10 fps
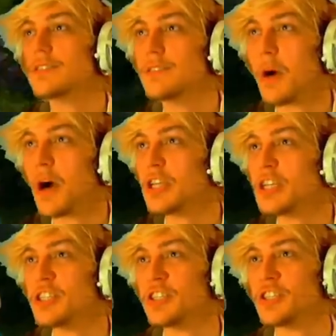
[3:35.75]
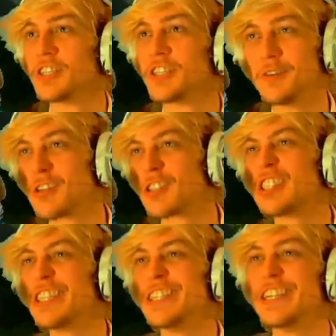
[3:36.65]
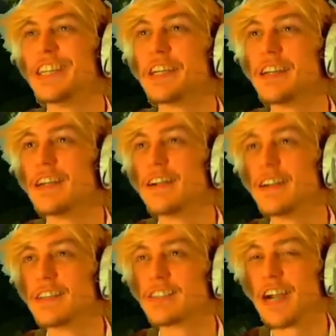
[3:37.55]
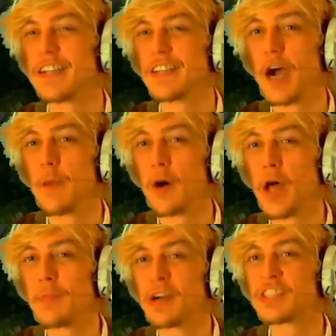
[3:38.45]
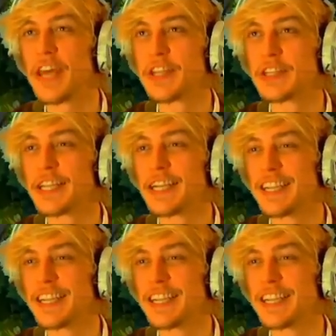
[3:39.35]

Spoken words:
My liege, your steed is ready. I bought my saddle.